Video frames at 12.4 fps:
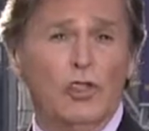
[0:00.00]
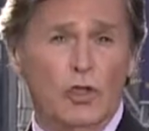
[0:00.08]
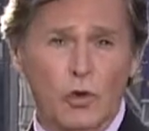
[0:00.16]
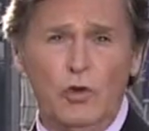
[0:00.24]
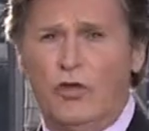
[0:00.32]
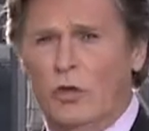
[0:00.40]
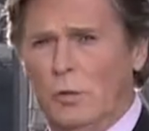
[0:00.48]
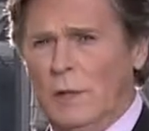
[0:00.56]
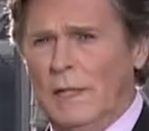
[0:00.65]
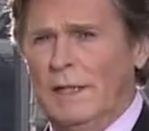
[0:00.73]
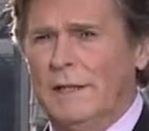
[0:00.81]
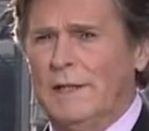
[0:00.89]

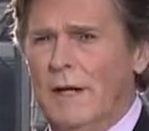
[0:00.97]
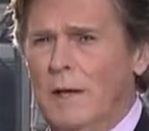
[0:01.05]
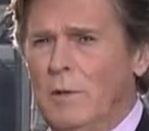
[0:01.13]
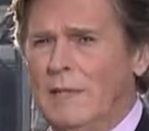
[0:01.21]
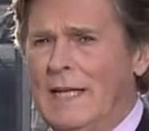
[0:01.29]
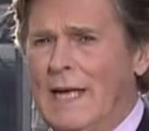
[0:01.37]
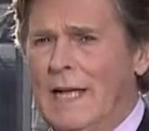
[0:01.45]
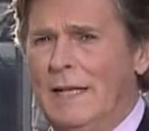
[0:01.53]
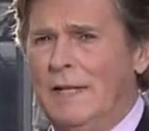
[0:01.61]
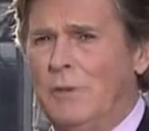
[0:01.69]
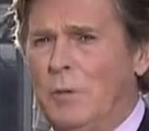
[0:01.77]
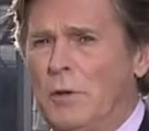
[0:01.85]
usually a time when
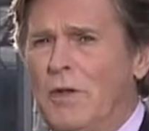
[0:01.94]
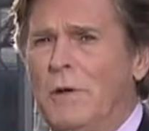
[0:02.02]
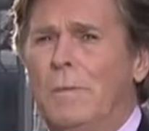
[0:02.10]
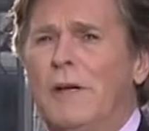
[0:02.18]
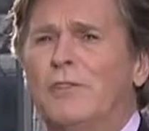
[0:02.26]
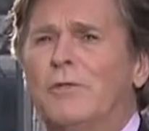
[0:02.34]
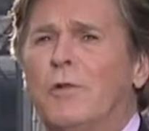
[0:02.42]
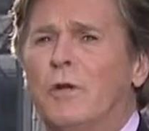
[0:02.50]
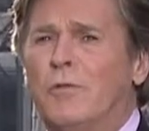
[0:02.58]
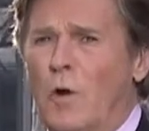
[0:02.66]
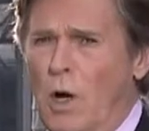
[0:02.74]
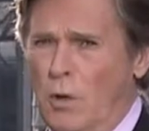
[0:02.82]
candidates put their best foot
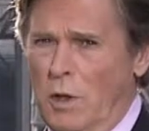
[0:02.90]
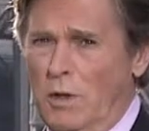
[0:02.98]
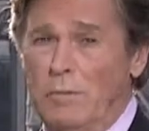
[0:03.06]
forward.